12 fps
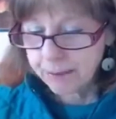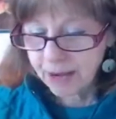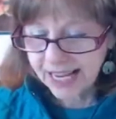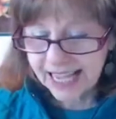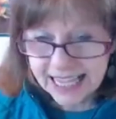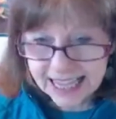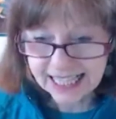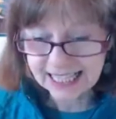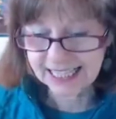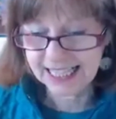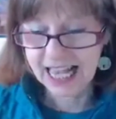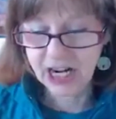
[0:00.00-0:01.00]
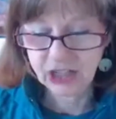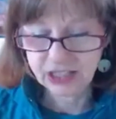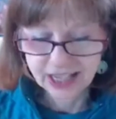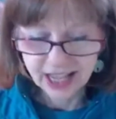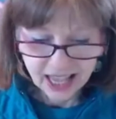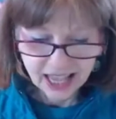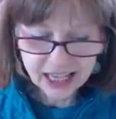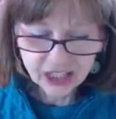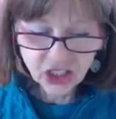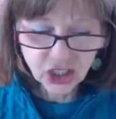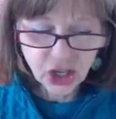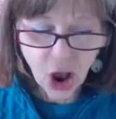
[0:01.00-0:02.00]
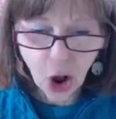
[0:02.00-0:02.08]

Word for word: But in these letters is